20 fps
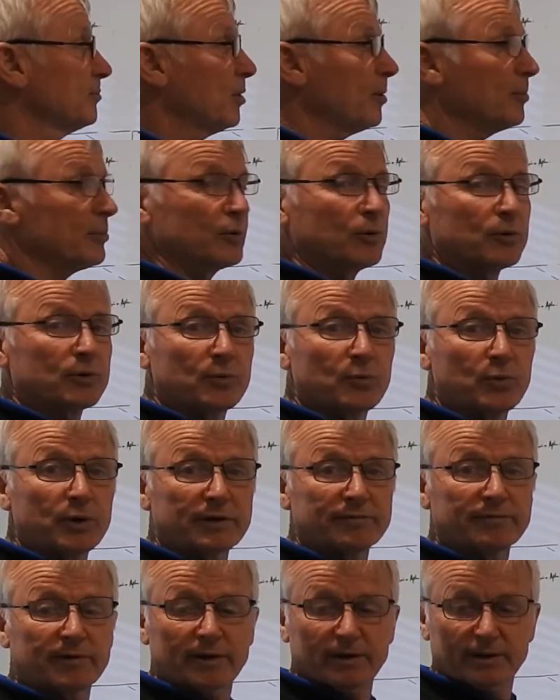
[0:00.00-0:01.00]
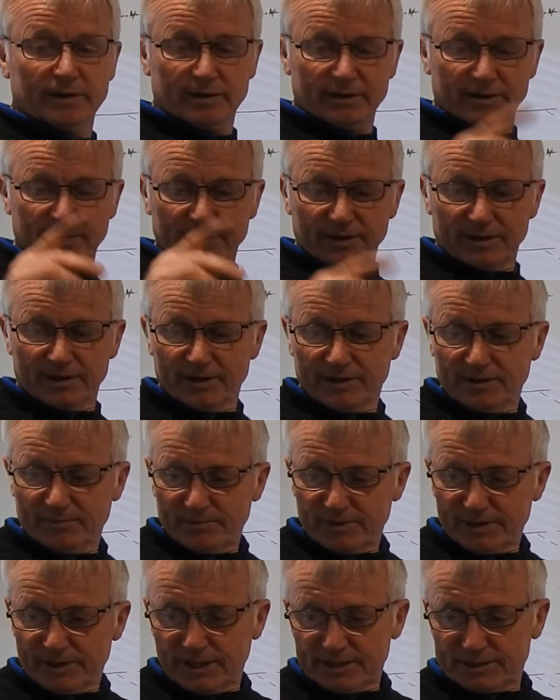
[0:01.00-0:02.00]
popcorn and whatever.
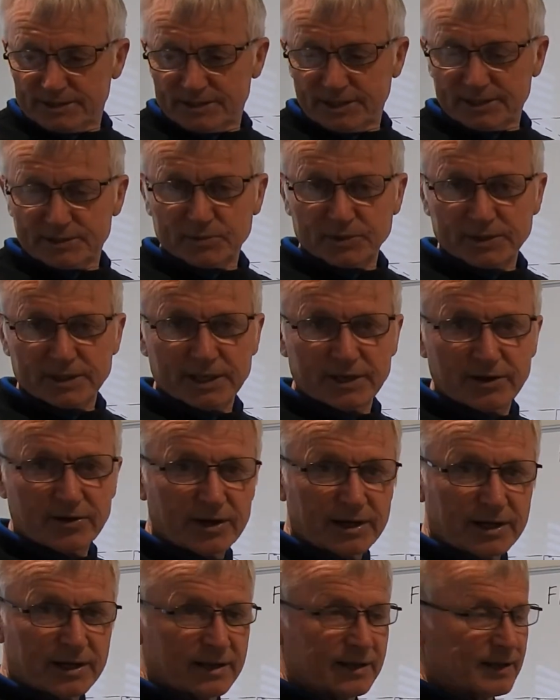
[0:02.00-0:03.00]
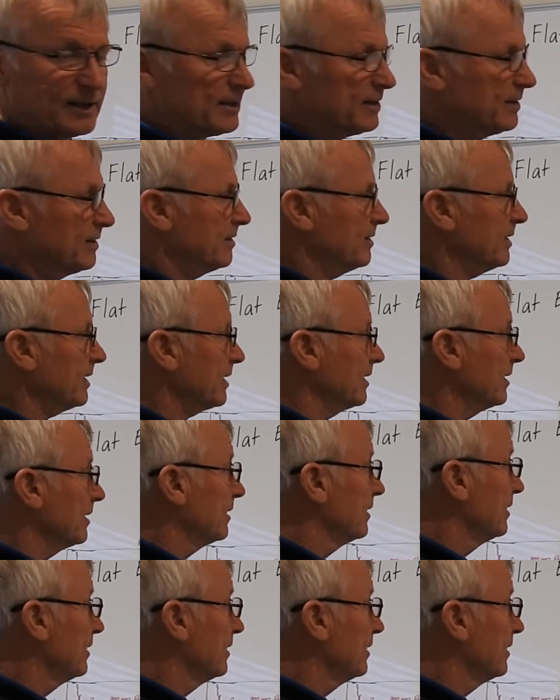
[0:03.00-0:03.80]
But that's what they're like. Thick.